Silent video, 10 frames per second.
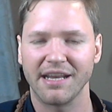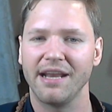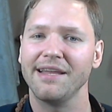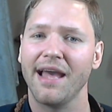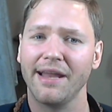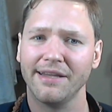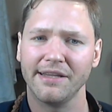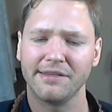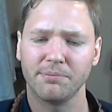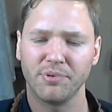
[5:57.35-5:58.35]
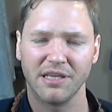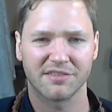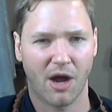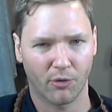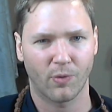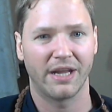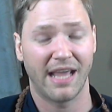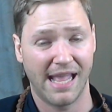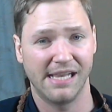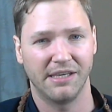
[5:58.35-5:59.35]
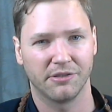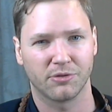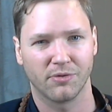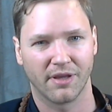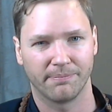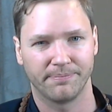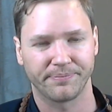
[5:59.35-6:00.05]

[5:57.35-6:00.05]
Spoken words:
and it appears outright alien to them.